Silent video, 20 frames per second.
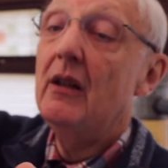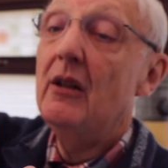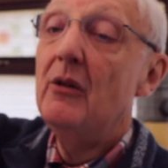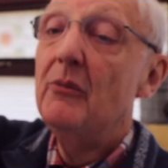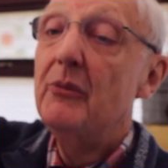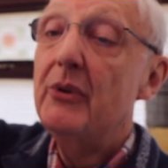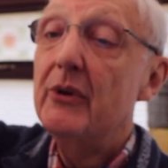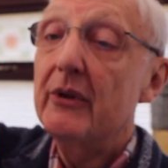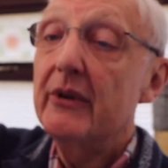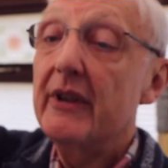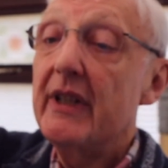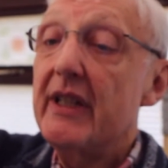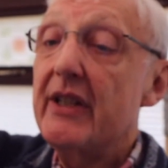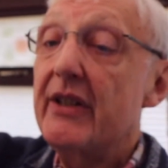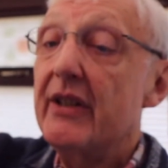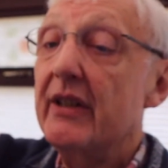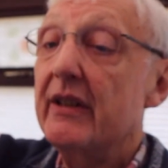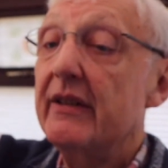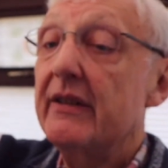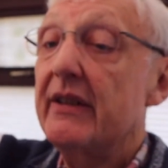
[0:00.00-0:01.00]
Put this
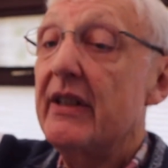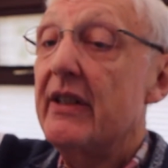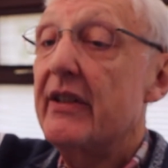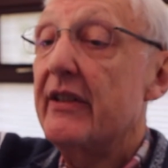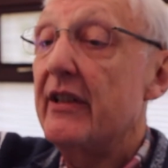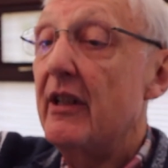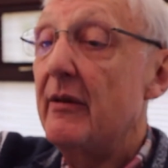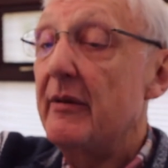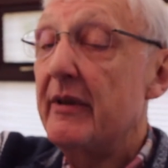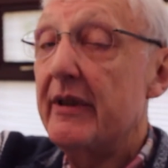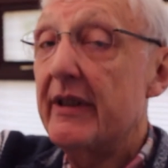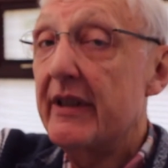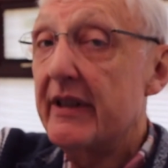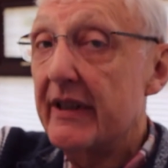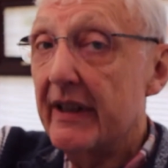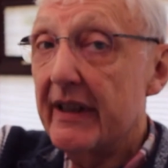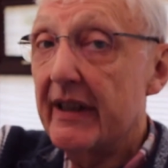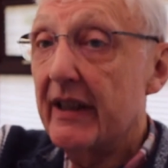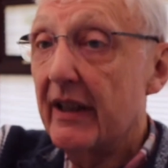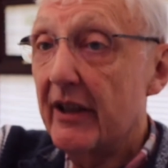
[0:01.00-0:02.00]
on, distilled it as
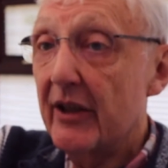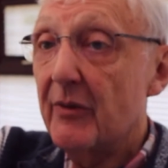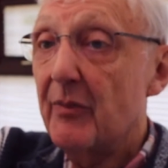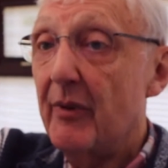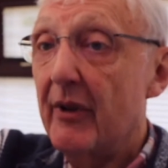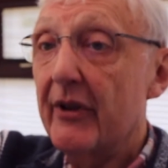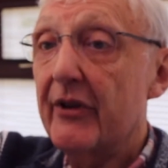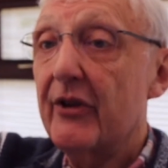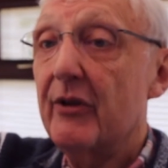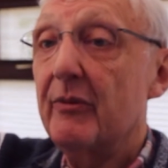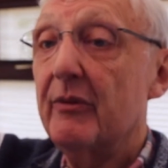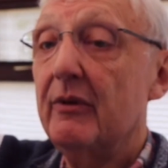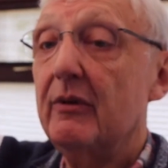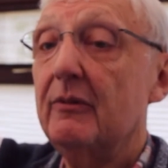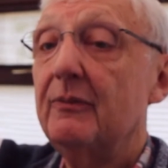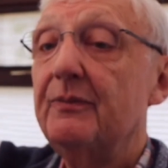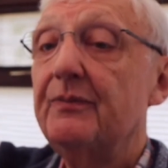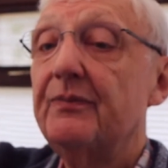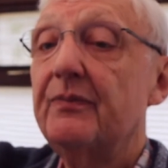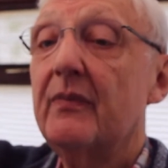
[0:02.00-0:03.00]
little as possible.
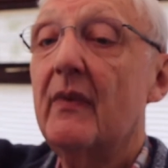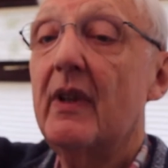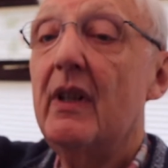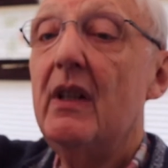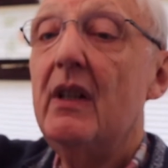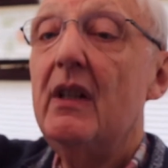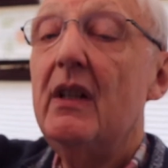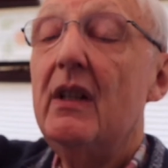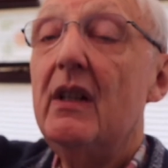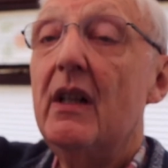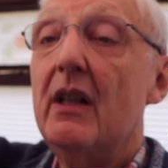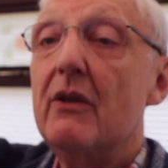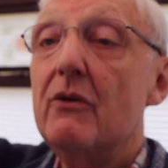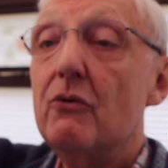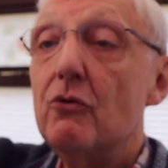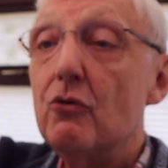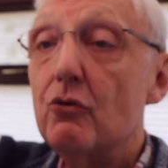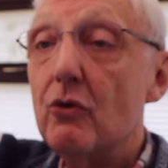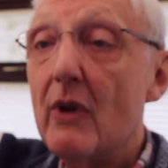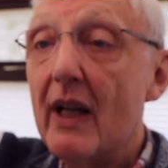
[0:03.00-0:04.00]

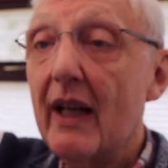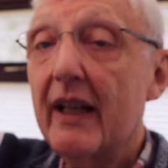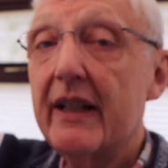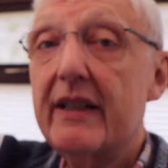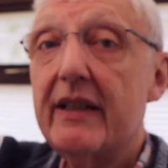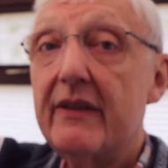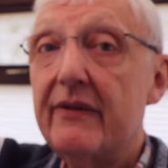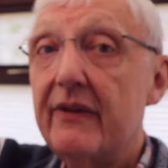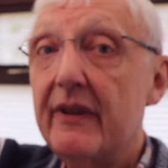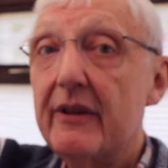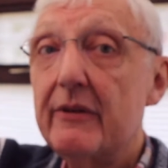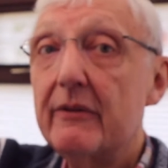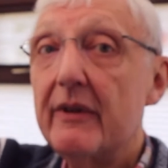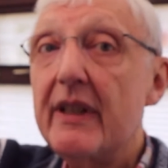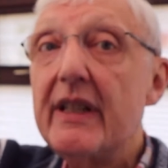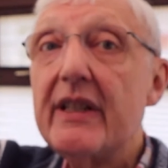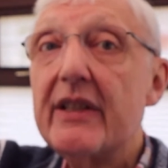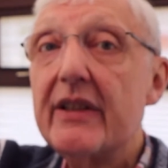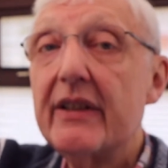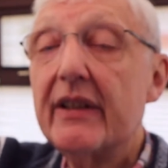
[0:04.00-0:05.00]
And relatively
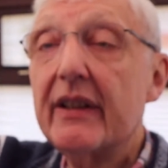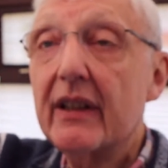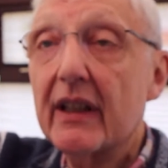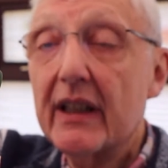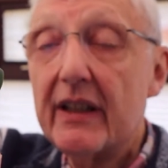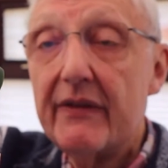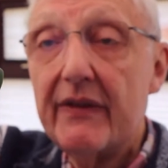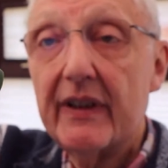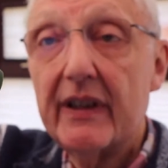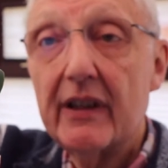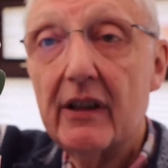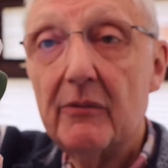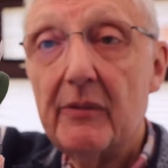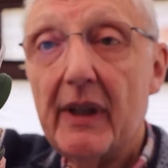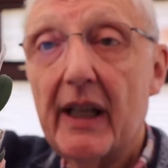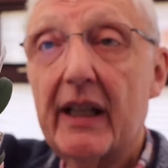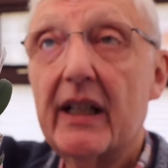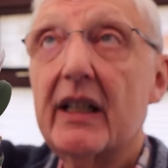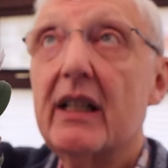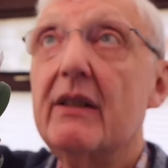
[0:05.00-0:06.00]
recently, if you go
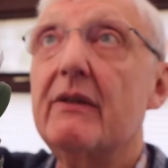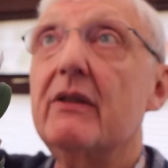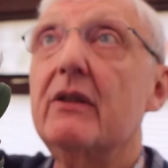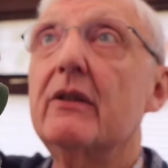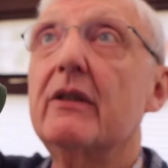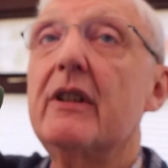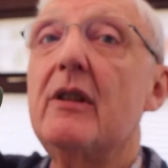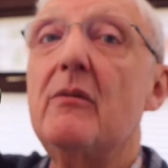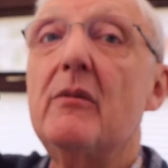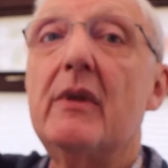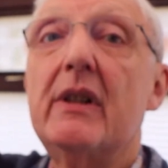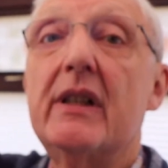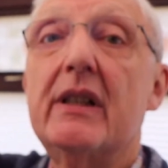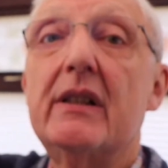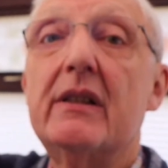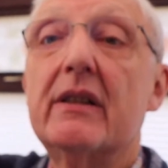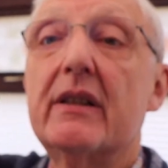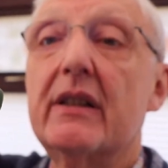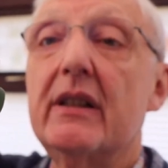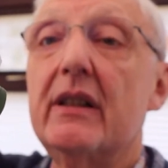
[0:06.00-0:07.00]
back and have a look in my
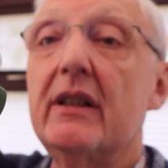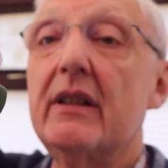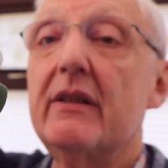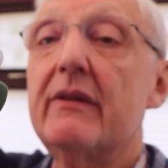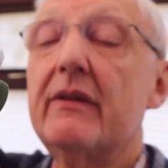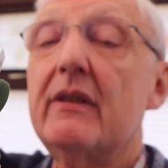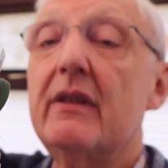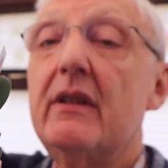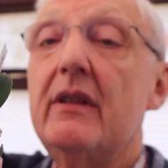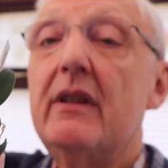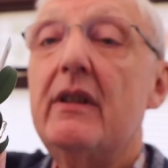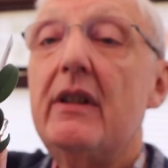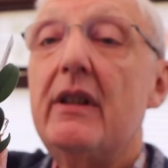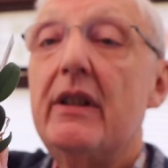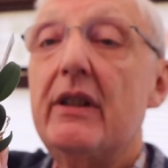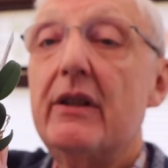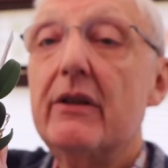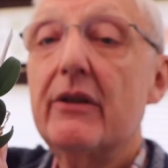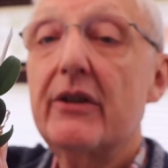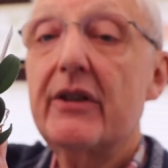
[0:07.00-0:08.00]
archive,
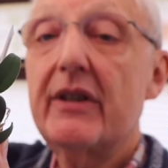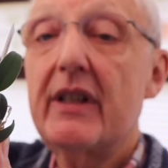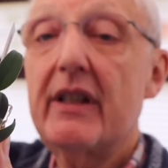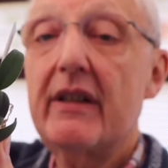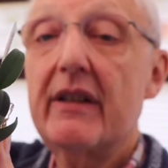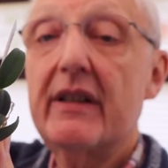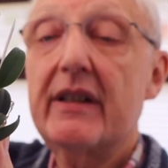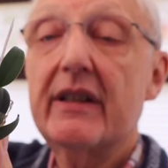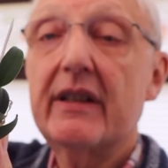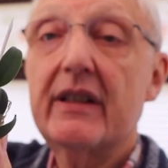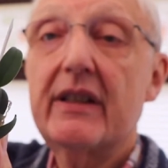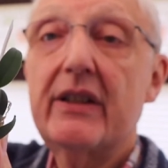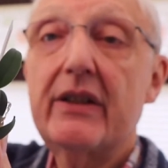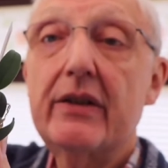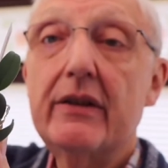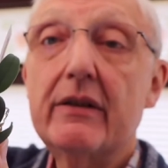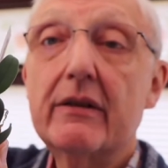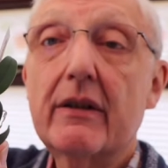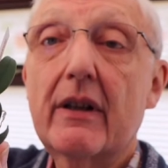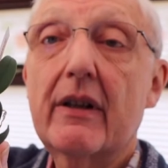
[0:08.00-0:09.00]
you'll see that I
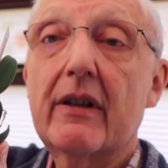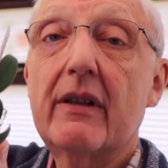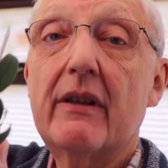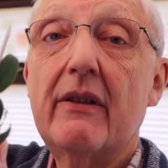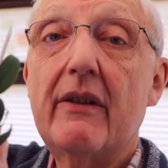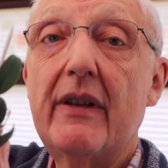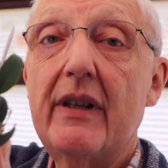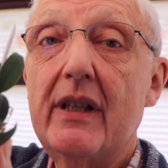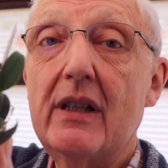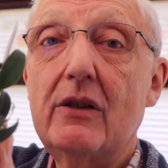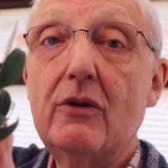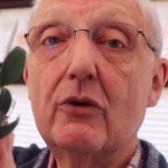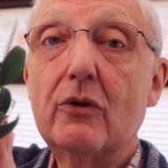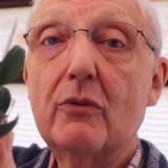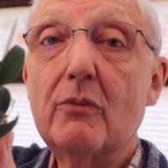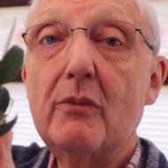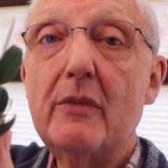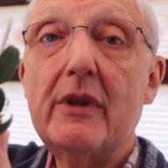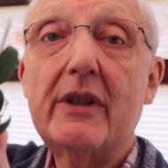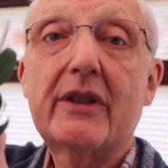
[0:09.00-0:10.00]
took the old
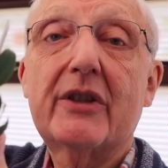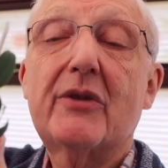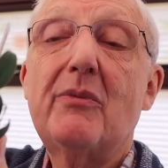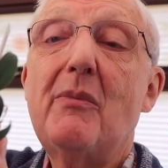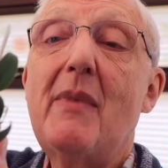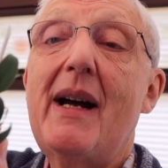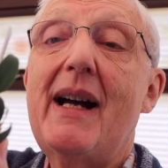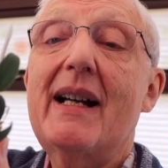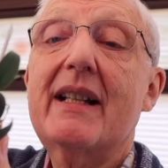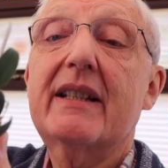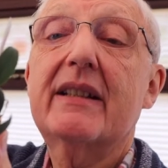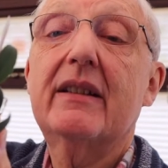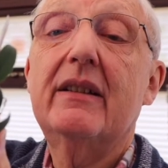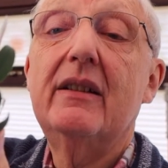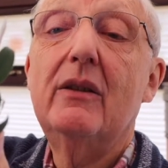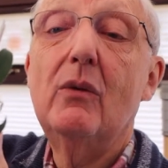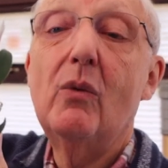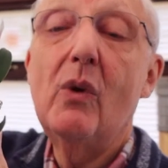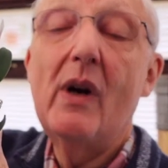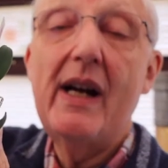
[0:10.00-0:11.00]
moss mat
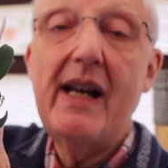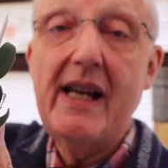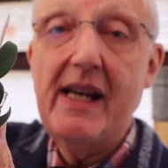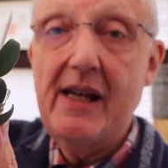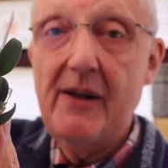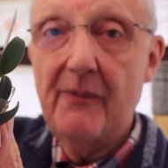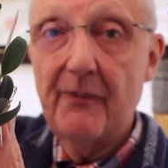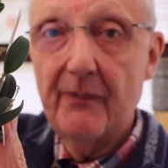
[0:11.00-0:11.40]
away